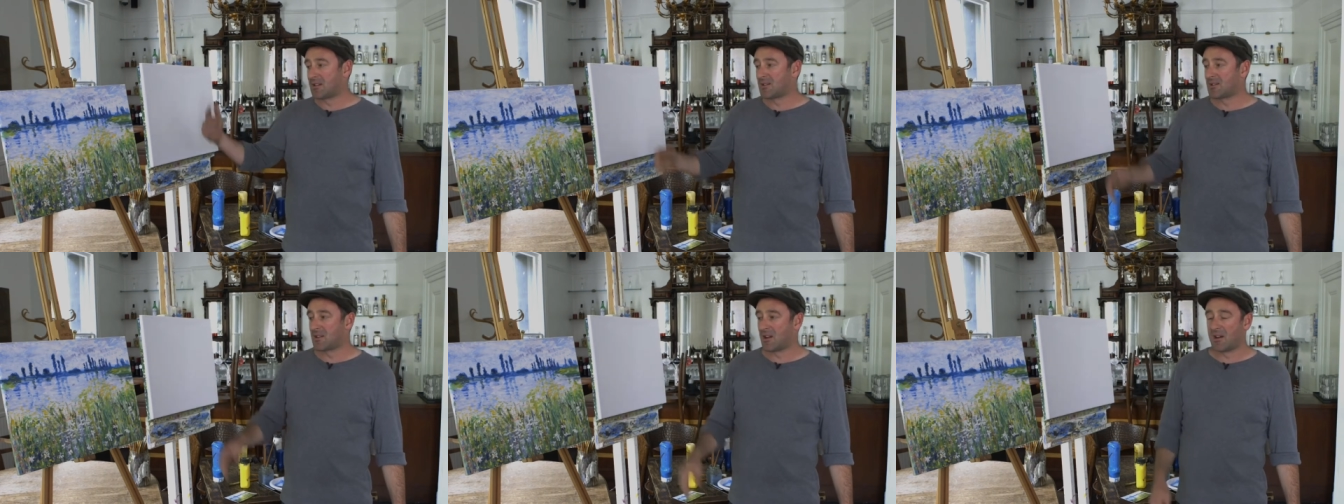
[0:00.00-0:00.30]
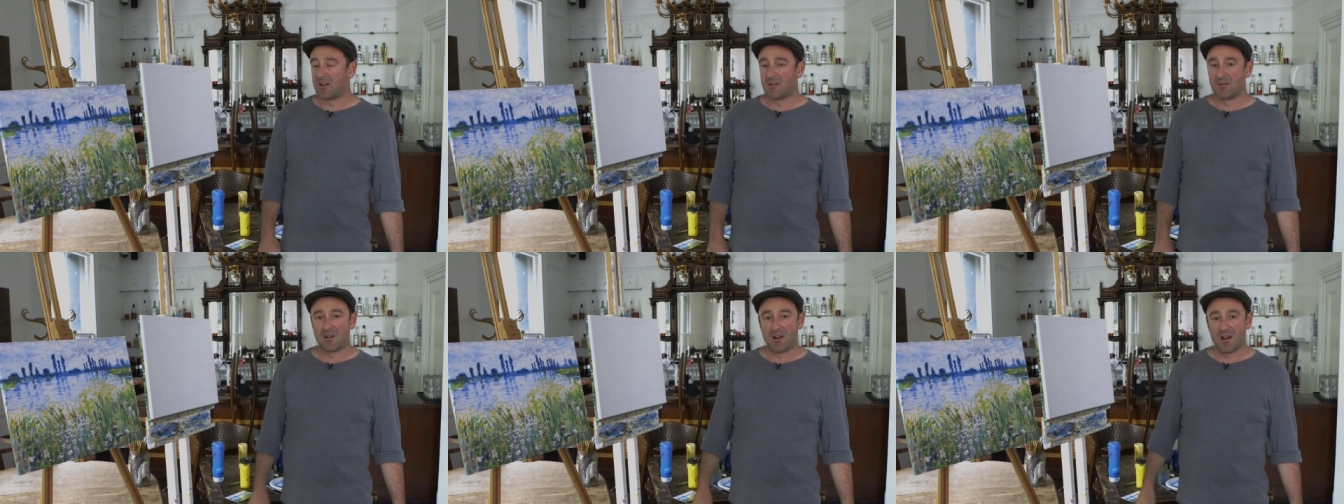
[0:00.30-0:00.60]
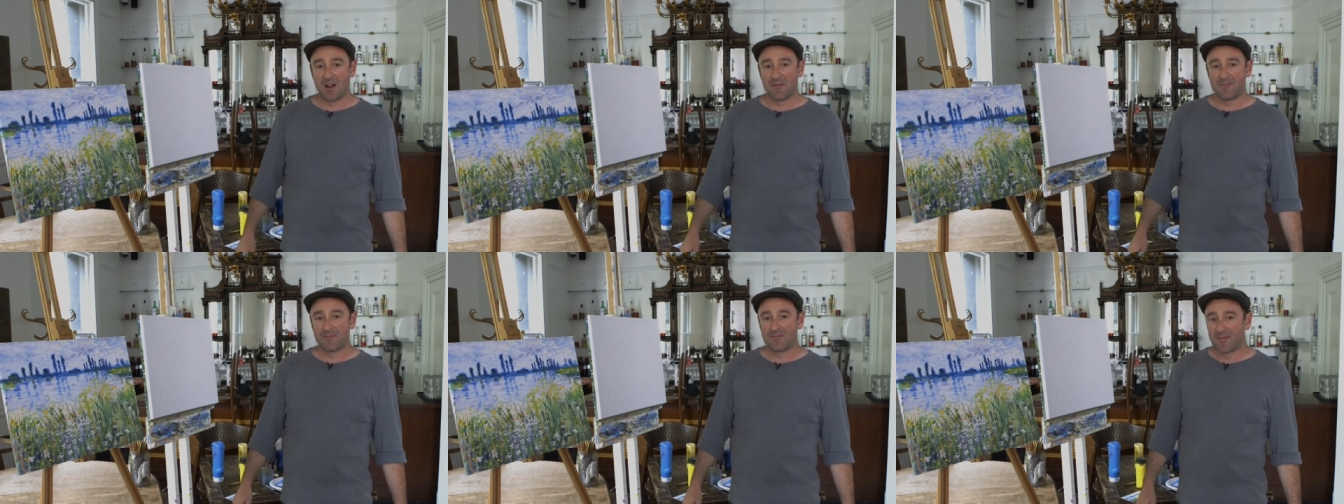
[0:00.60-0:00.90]
So
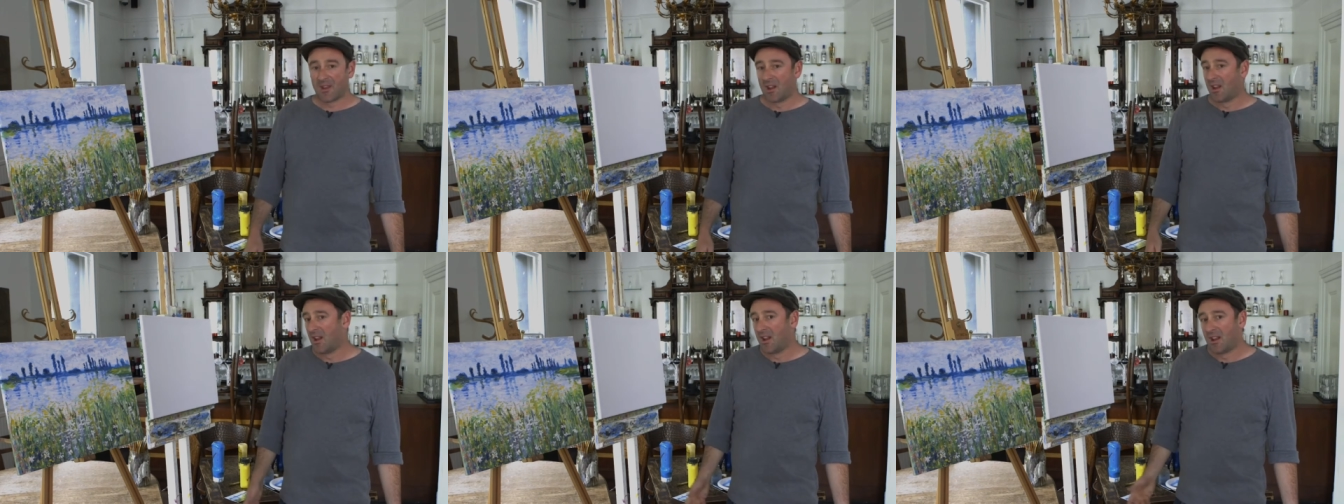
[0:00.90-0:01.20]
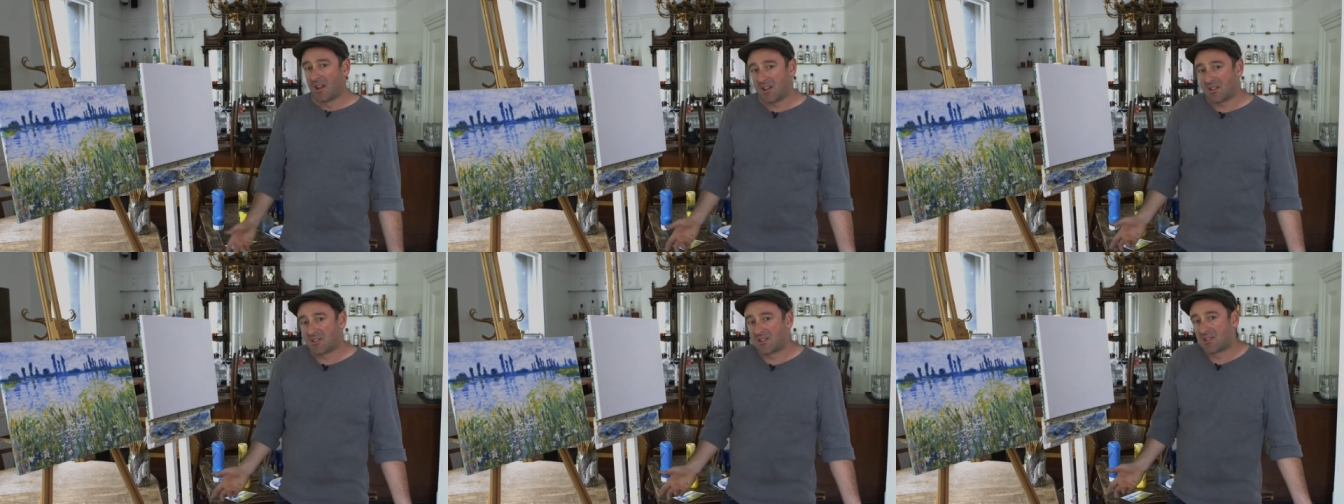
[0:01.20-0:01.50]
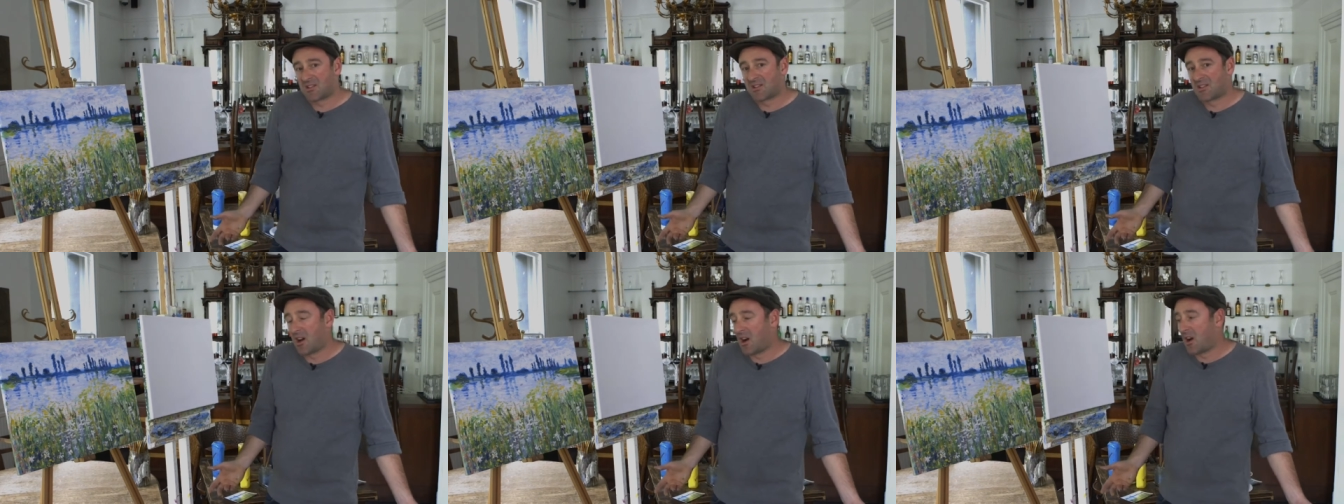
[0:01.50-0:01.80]
um, let's
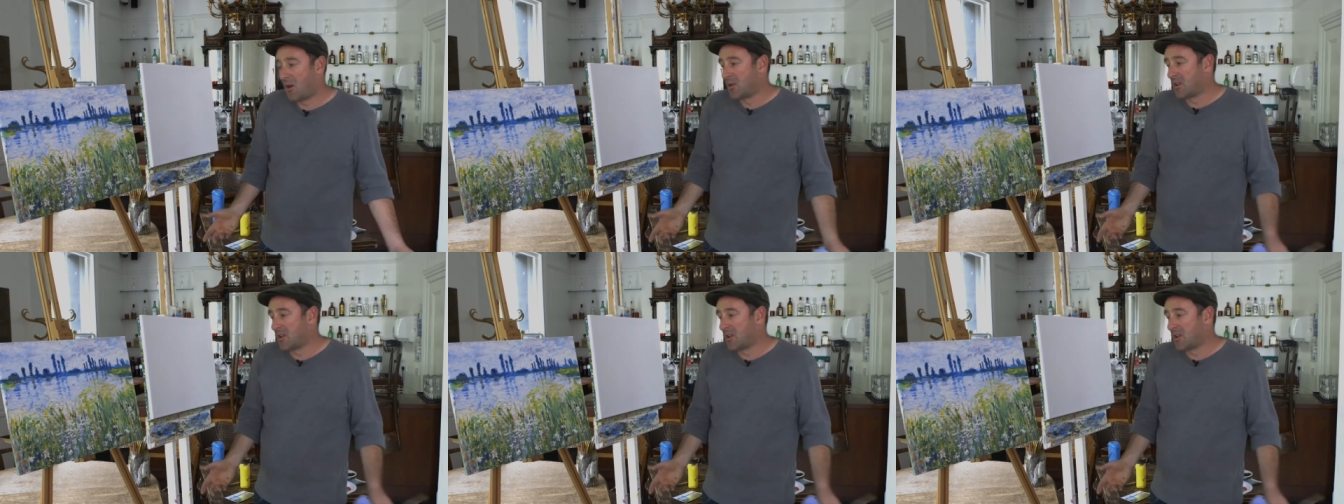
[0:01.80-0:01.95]
just start.